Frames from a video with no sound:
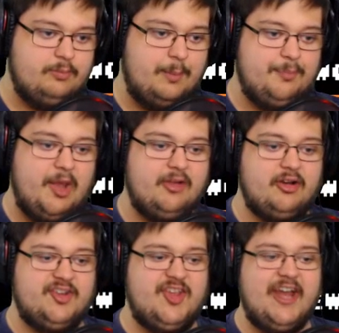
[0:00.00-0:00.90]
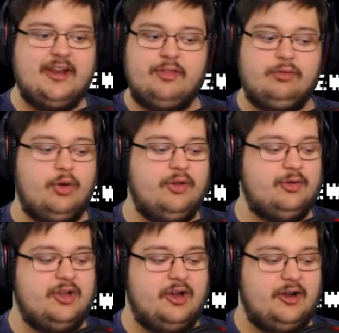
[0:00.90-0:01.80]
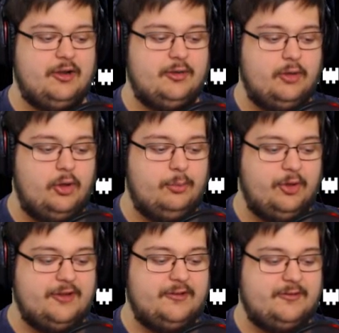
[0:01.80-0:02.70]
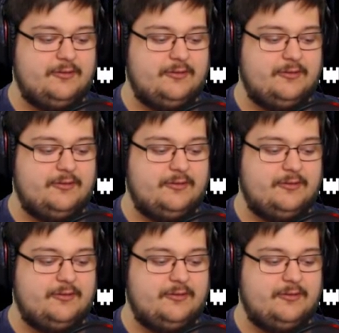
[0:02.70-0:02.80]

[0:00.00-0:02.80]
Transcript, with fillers: Papyrus, head of the royal guard. Oh boy.